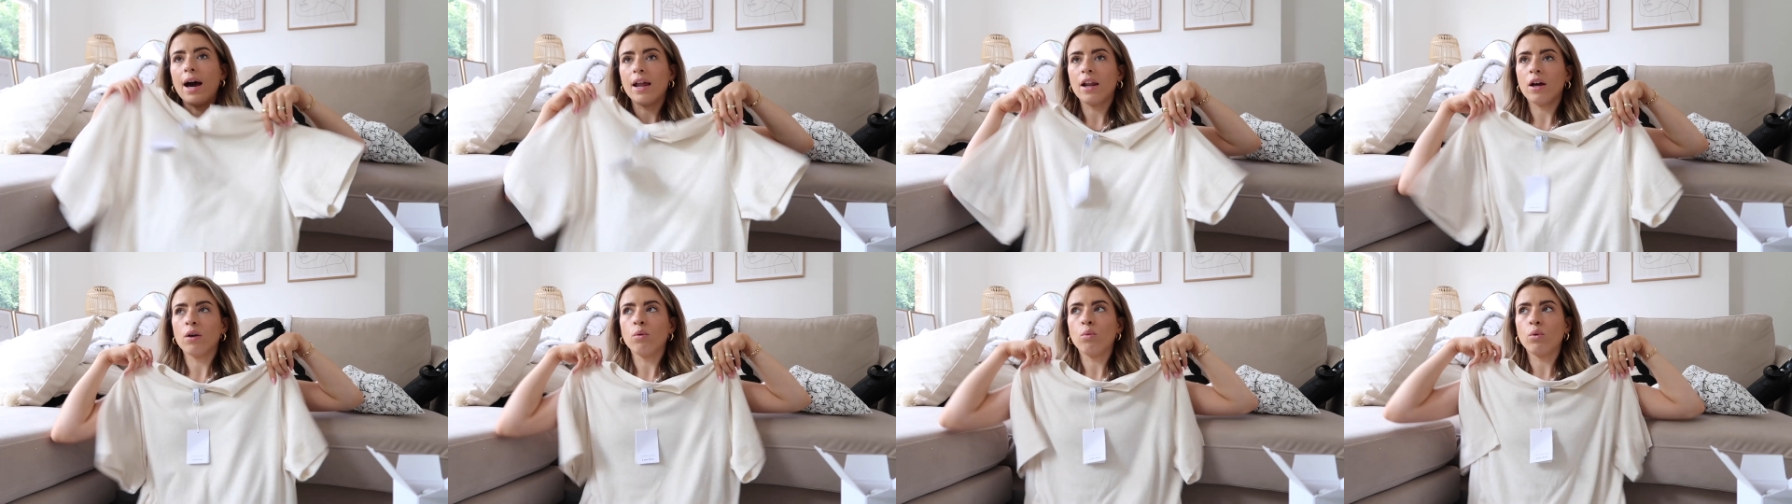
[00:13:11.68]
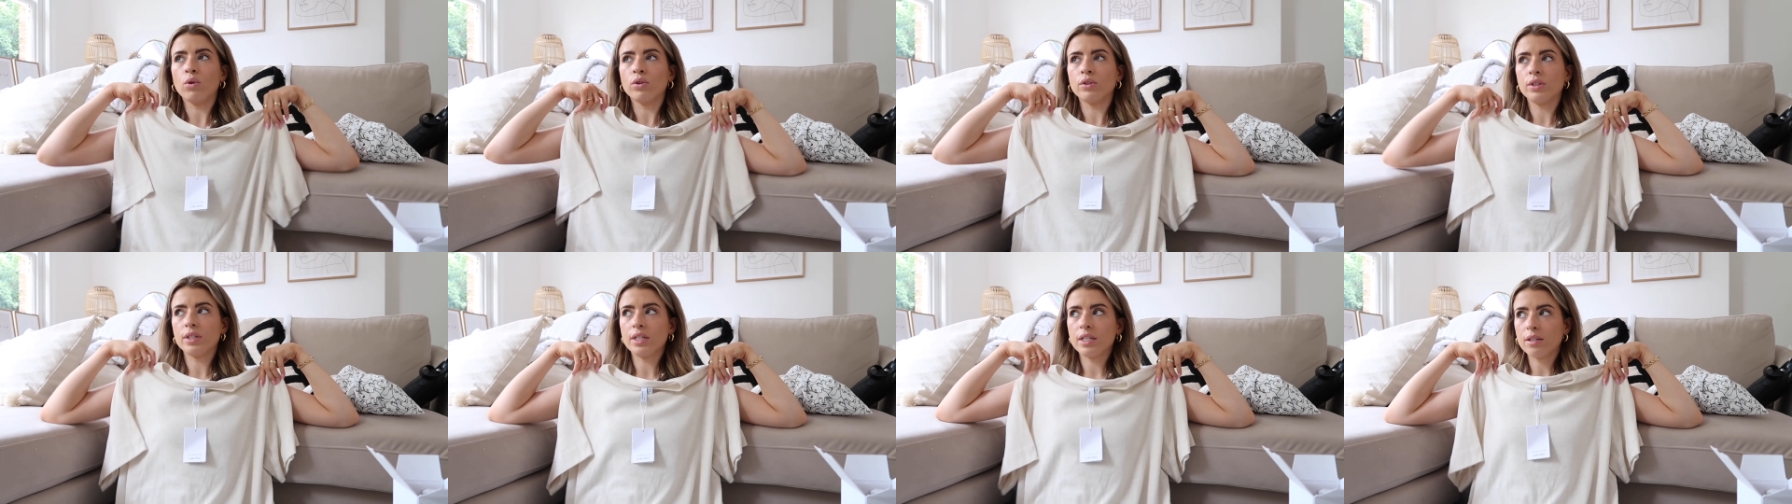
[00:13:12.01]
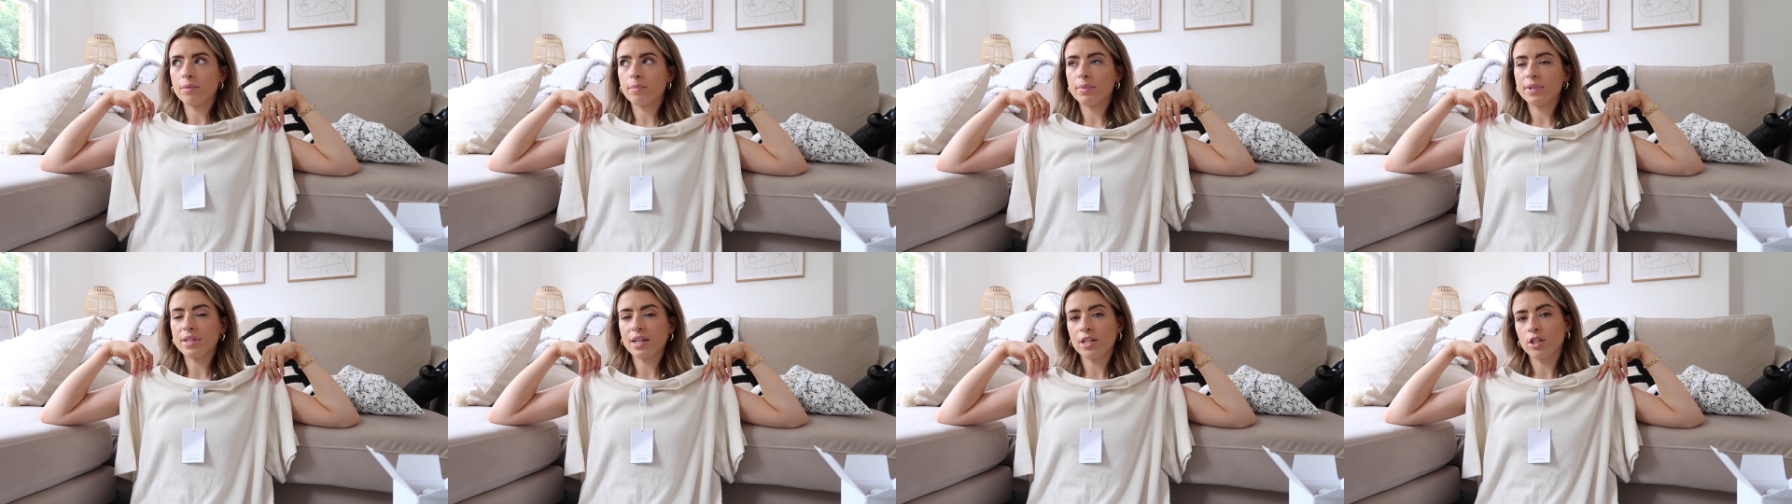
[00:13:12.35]
and I wanted
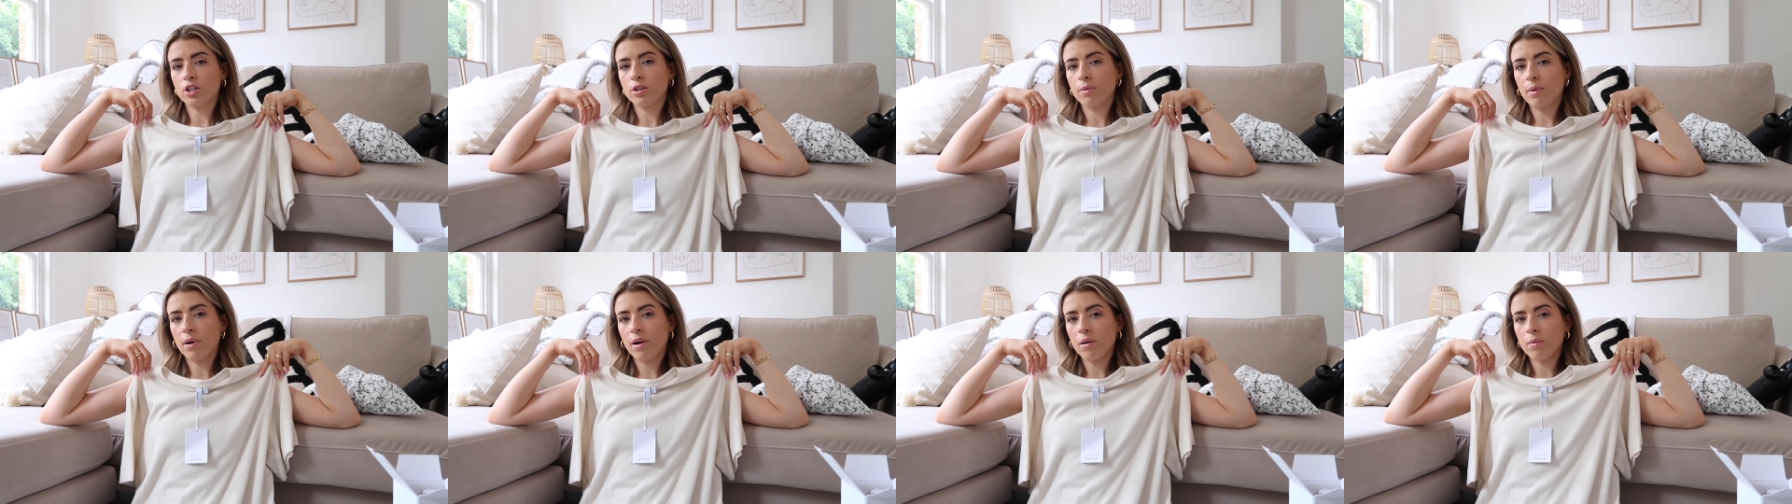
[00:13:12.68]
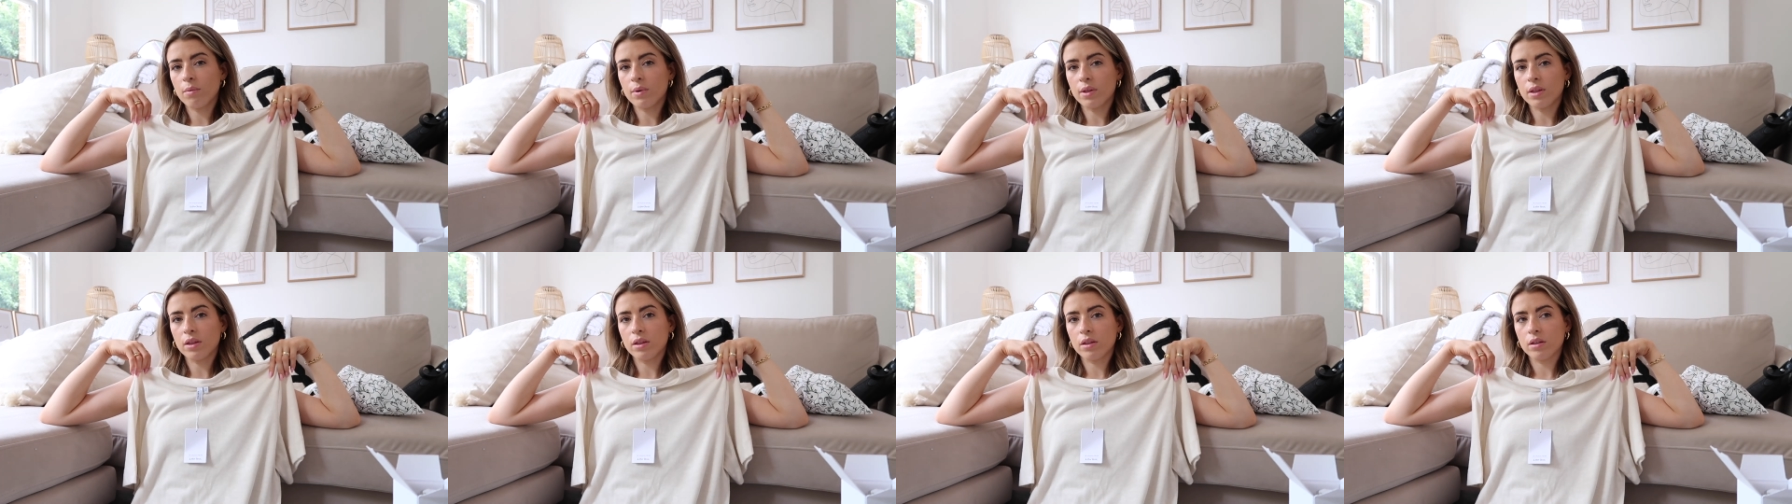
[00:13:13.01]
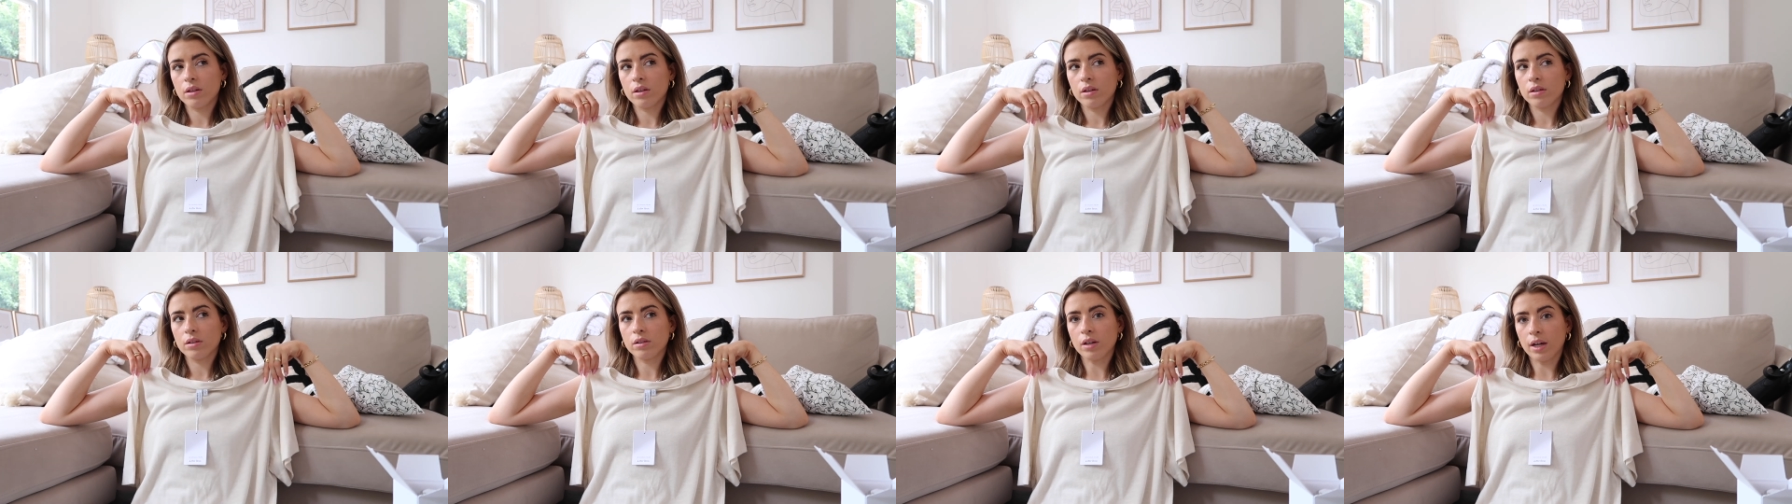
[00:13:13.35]
to potentially wear it with
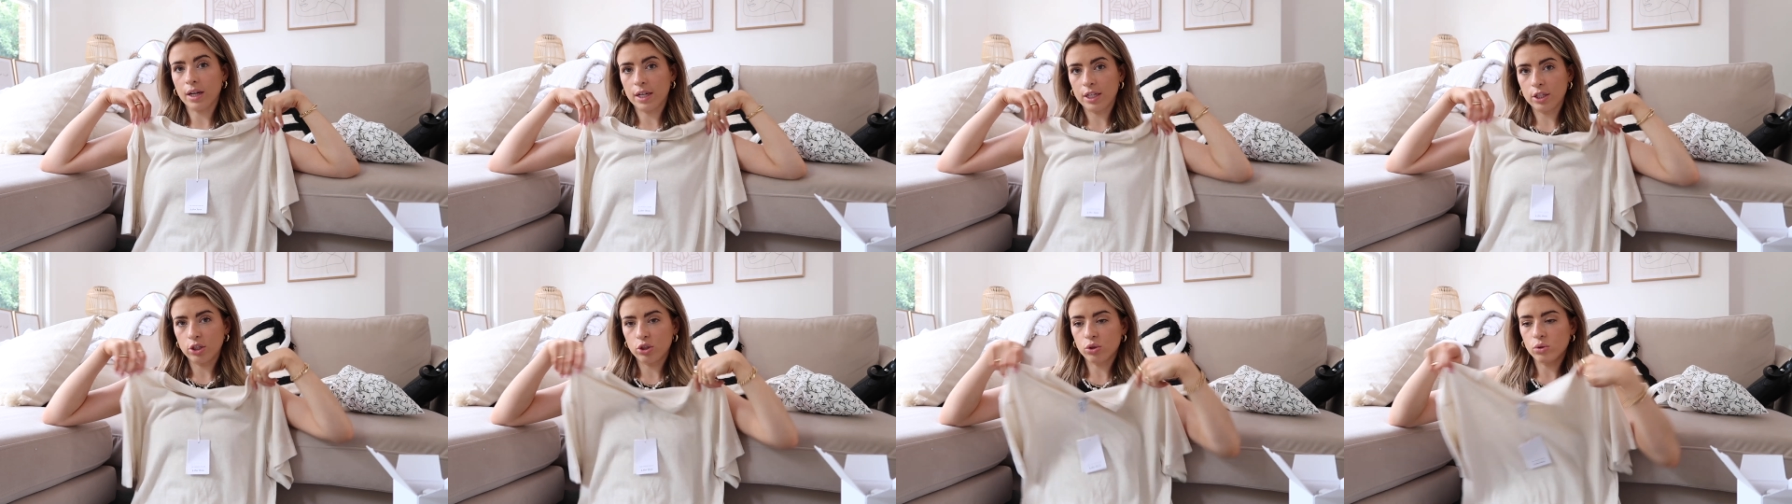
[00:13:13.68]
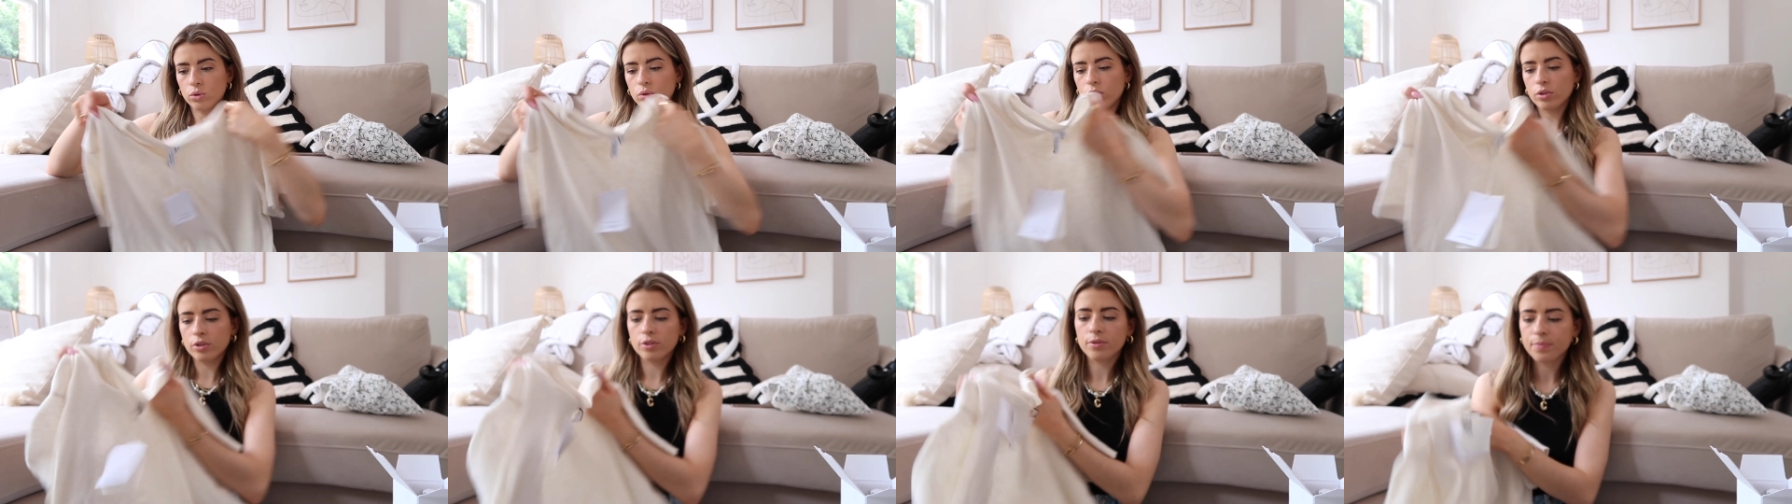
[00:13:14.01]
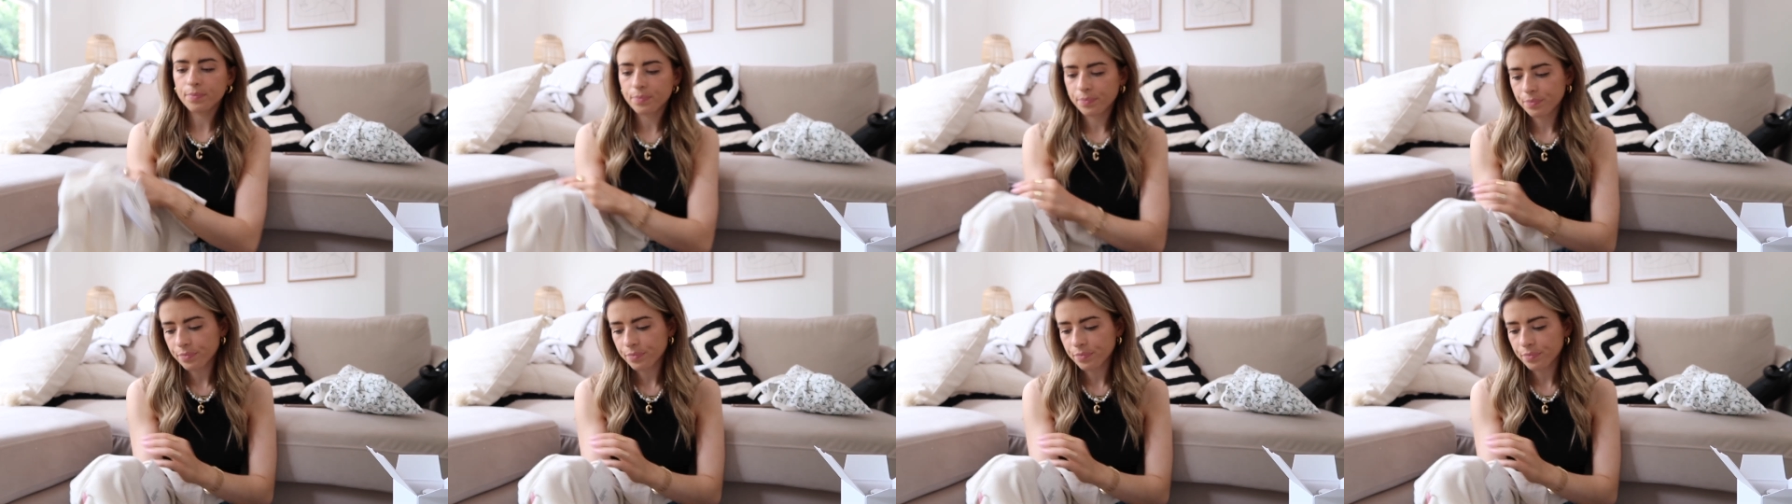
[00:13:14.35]
cycling shorts.